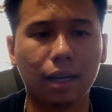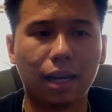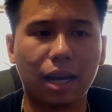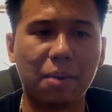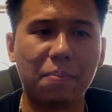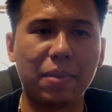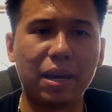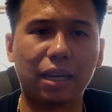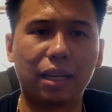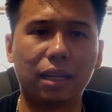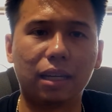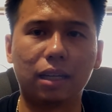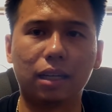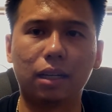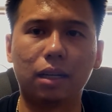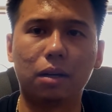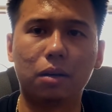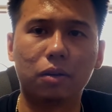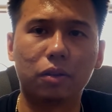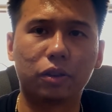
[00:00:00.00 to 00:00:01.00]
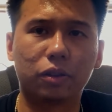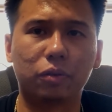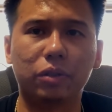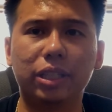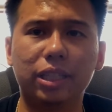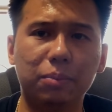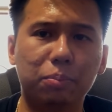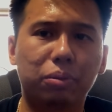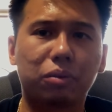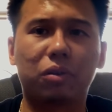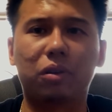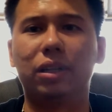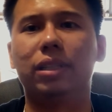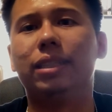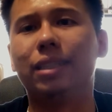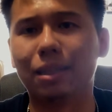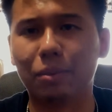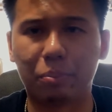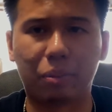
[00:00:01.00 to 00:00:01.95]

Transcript: and making 3D printed